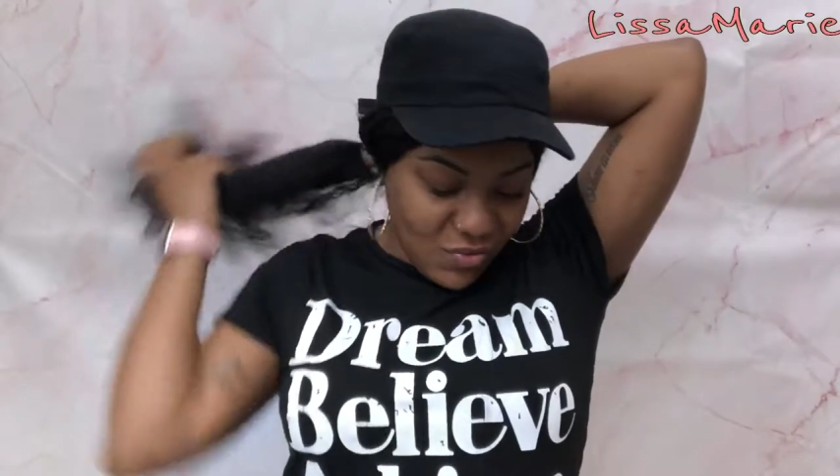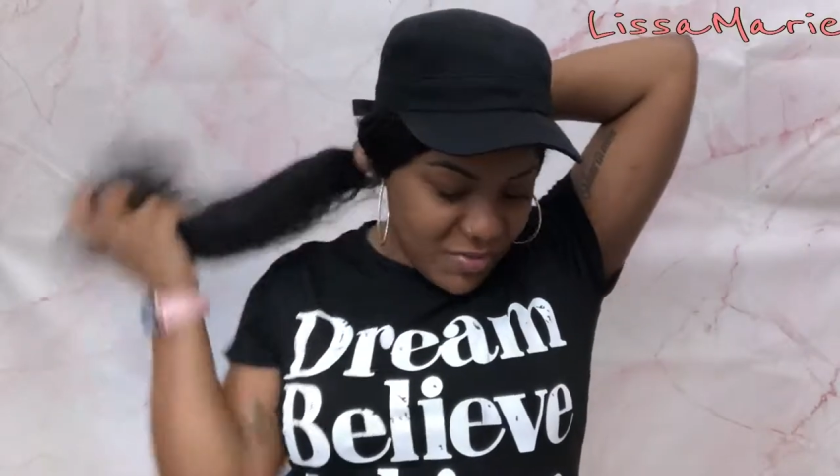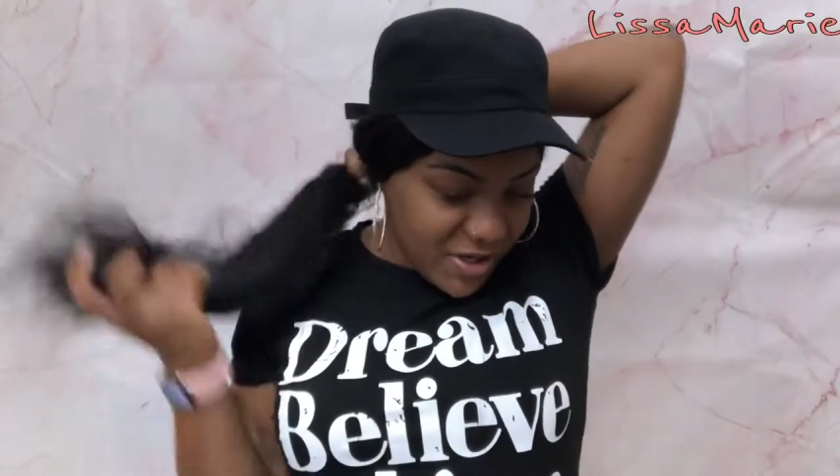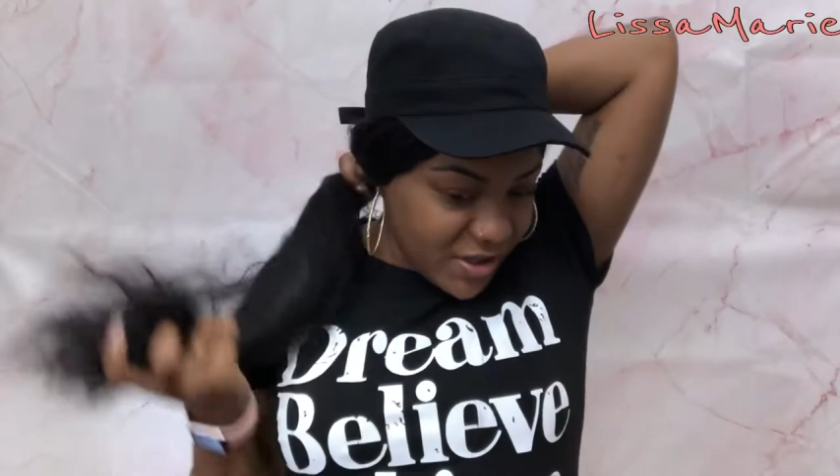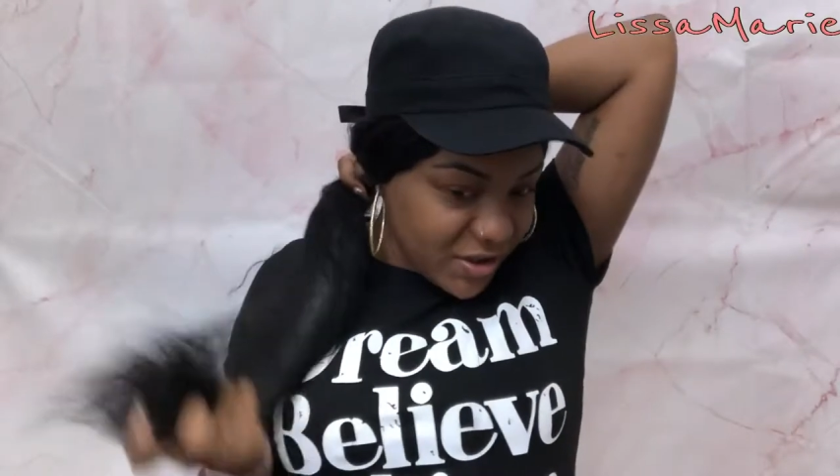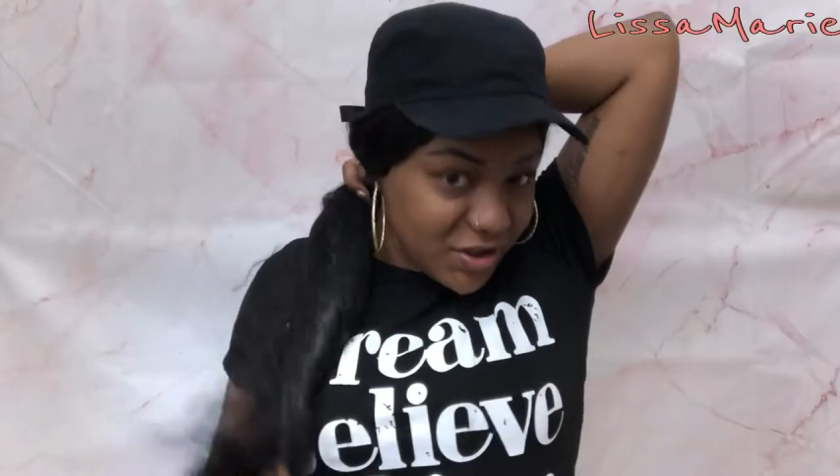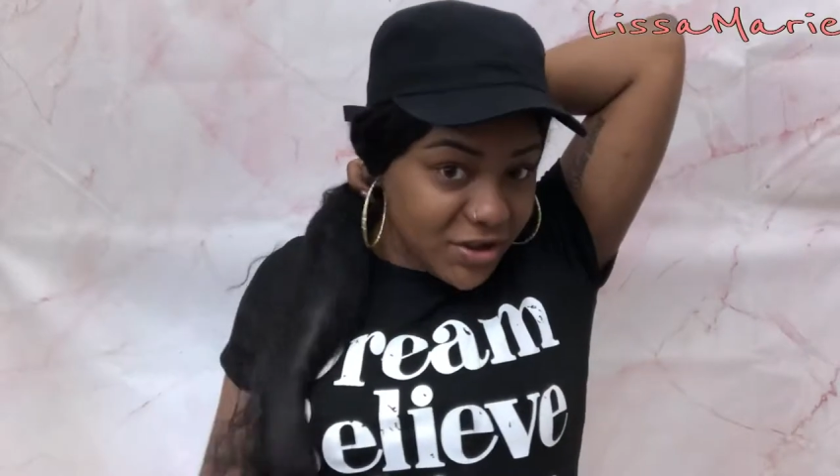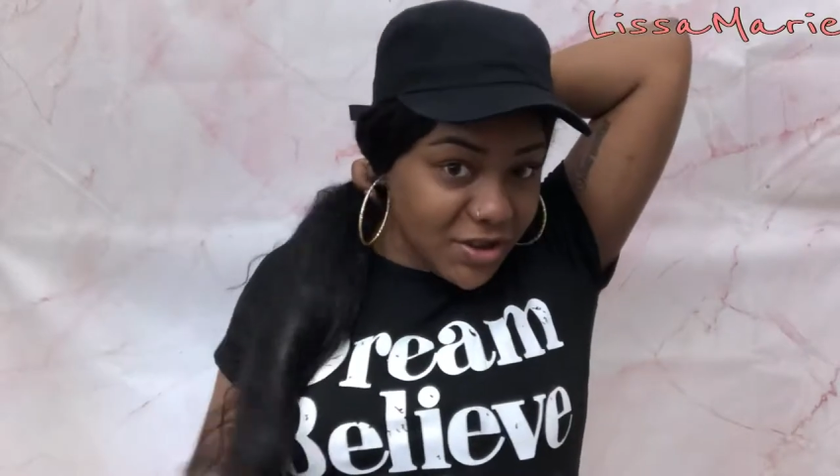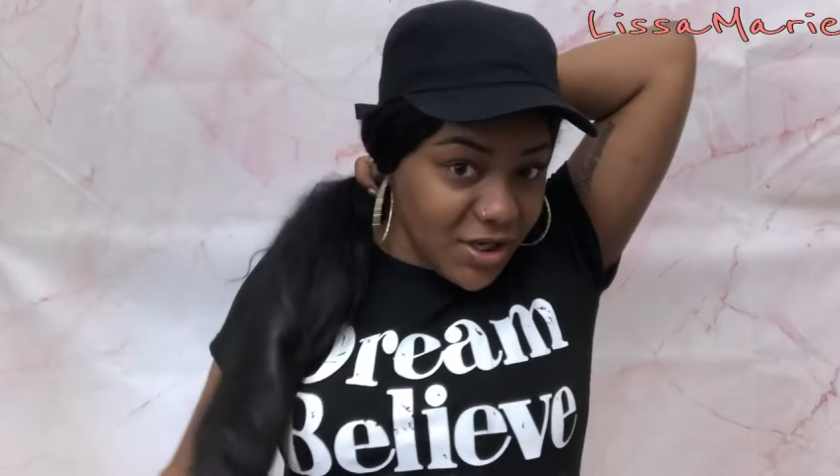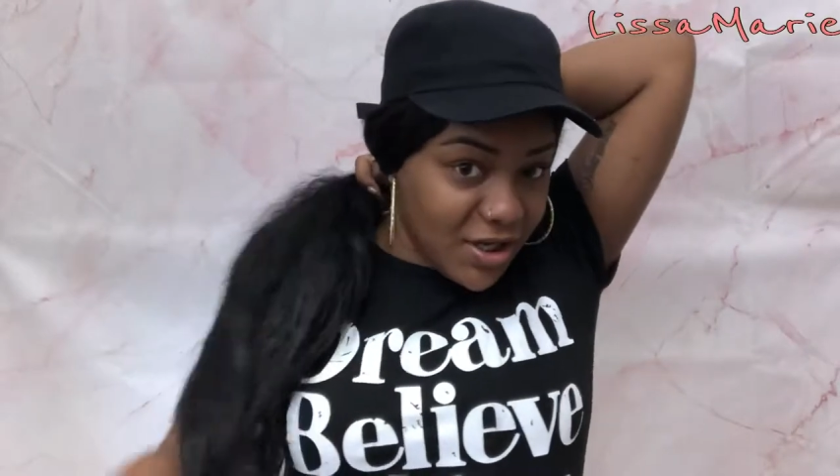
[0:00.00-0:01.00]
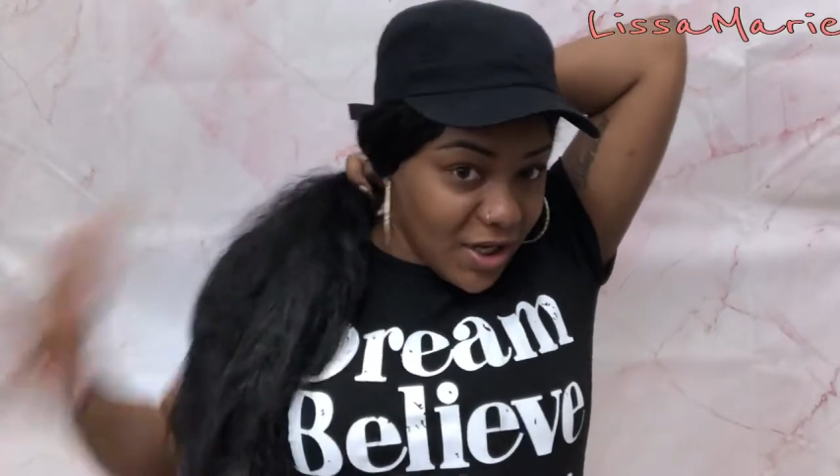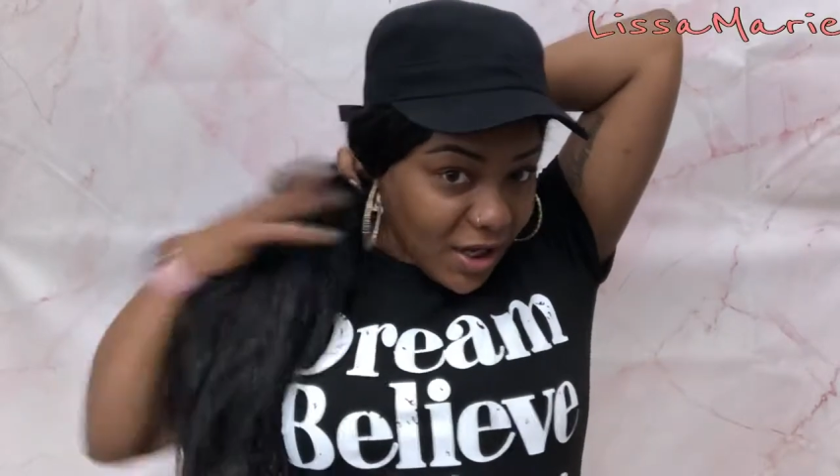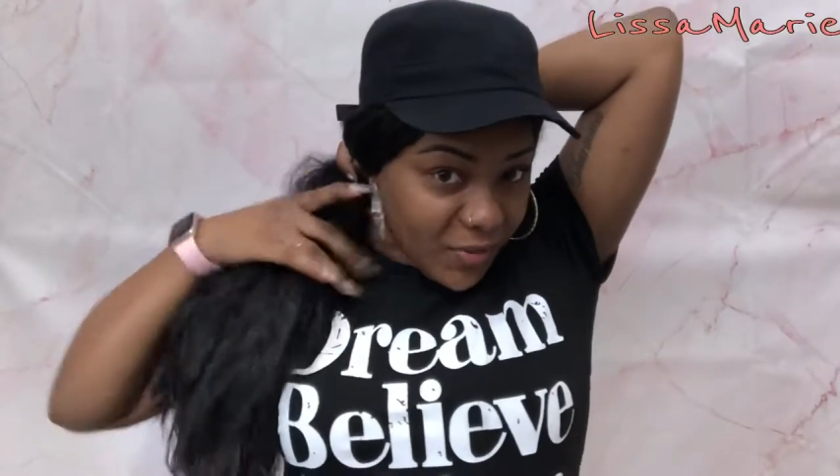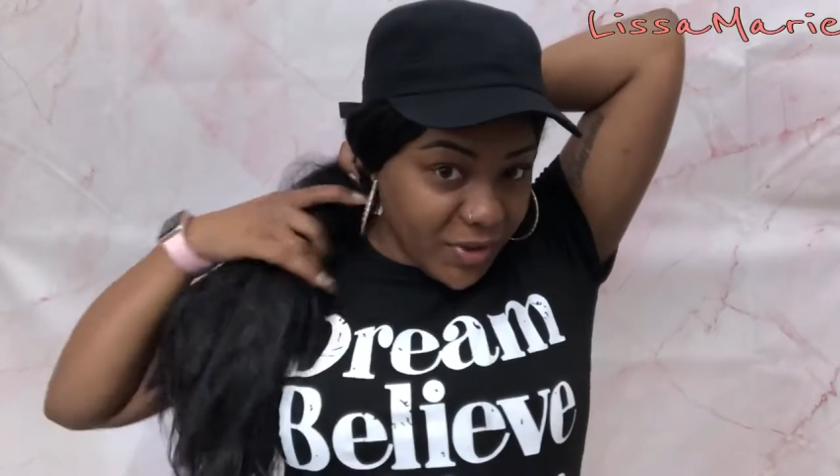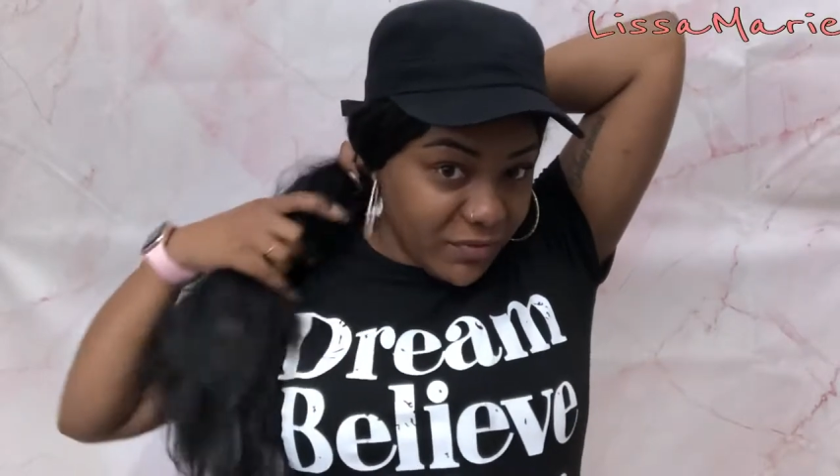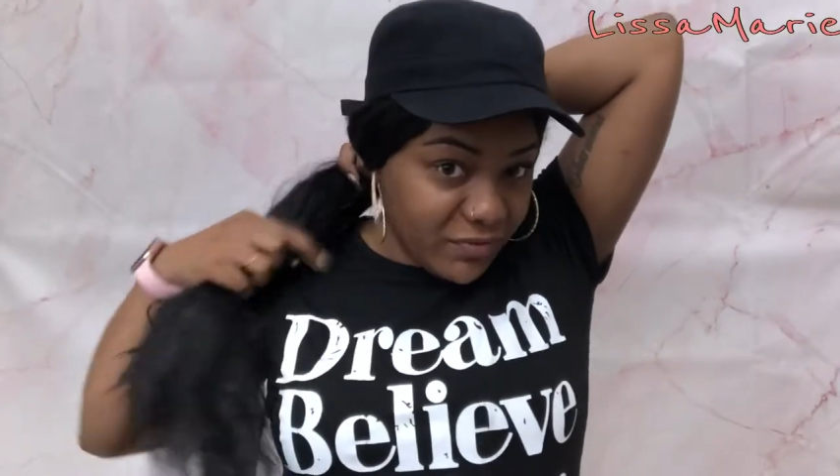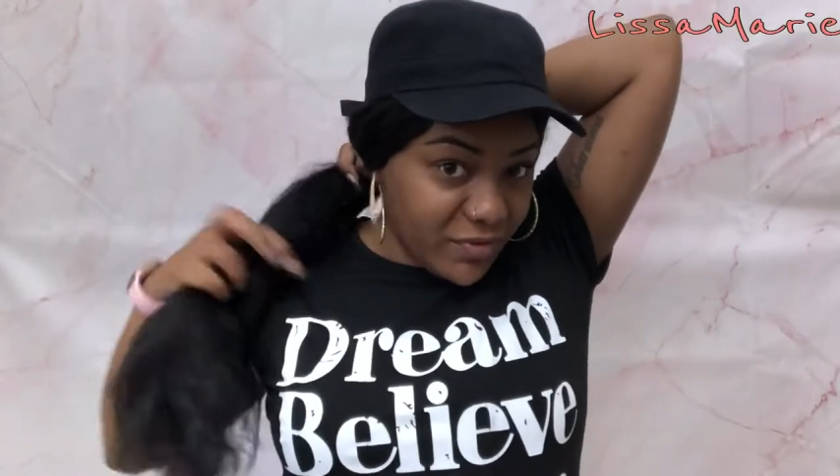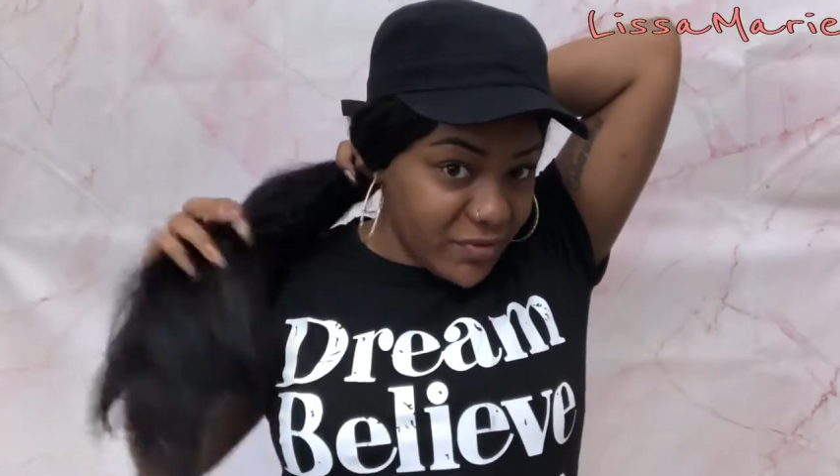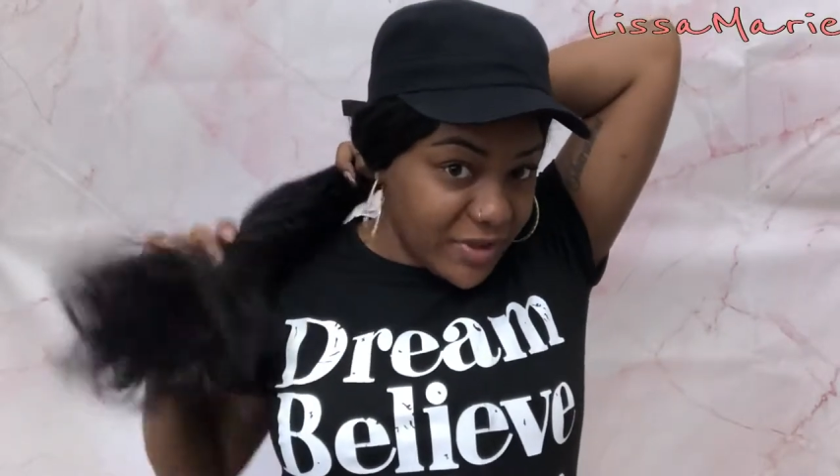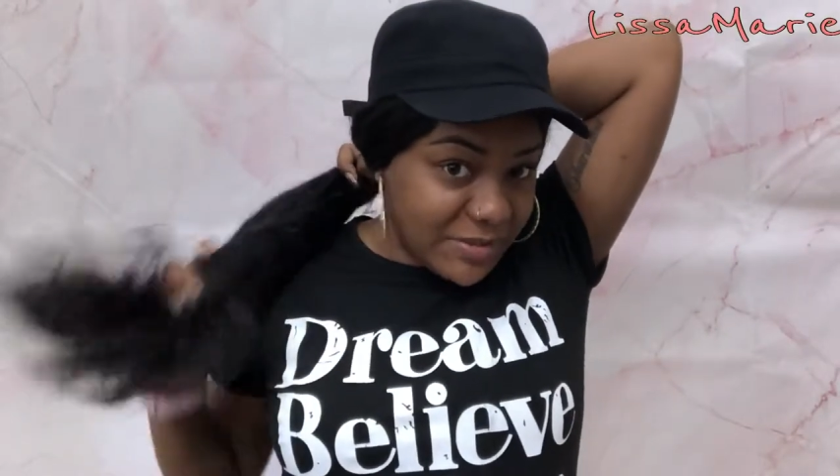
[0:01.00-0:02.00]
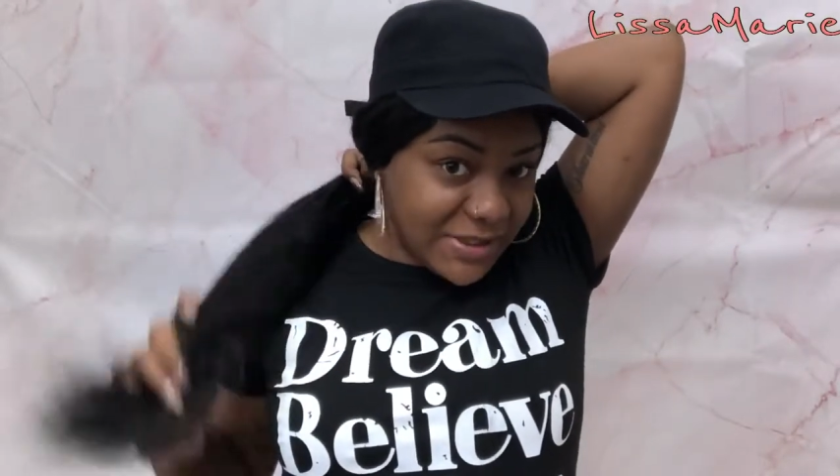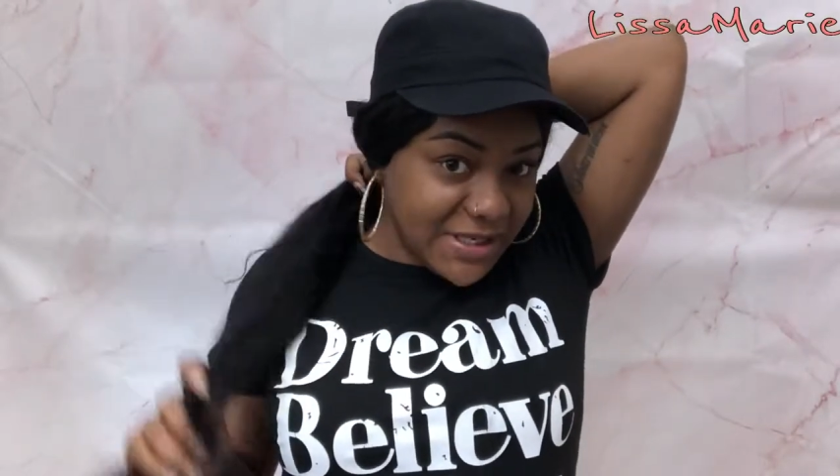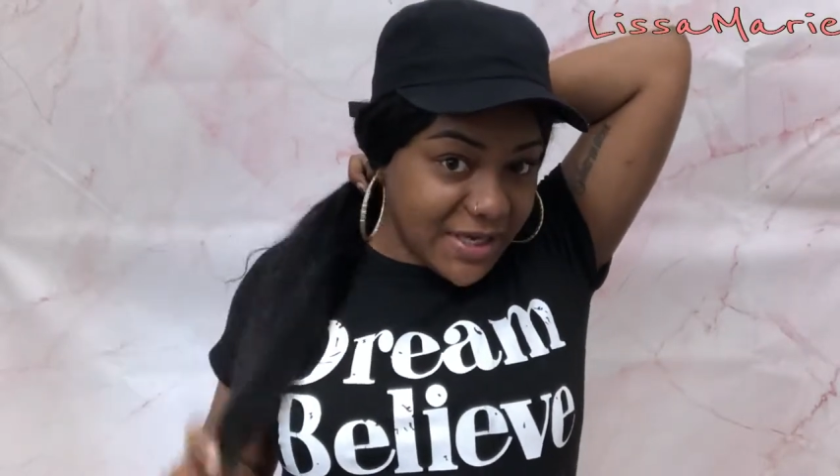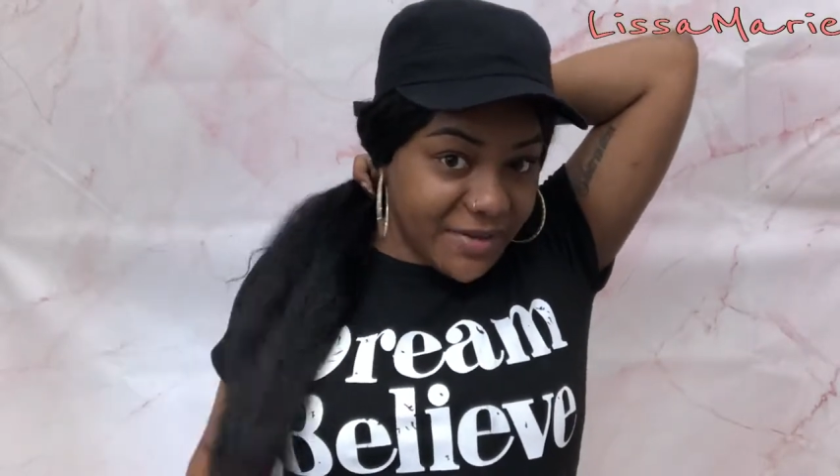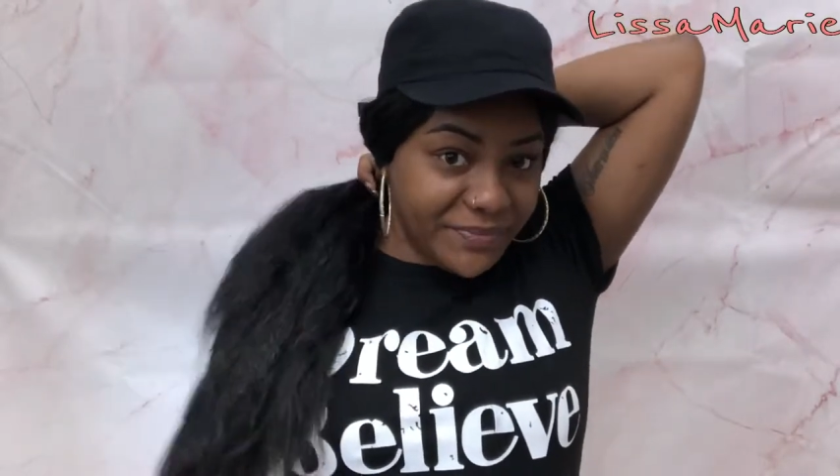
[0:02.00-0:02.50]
much, I wouldn't even really waste my time.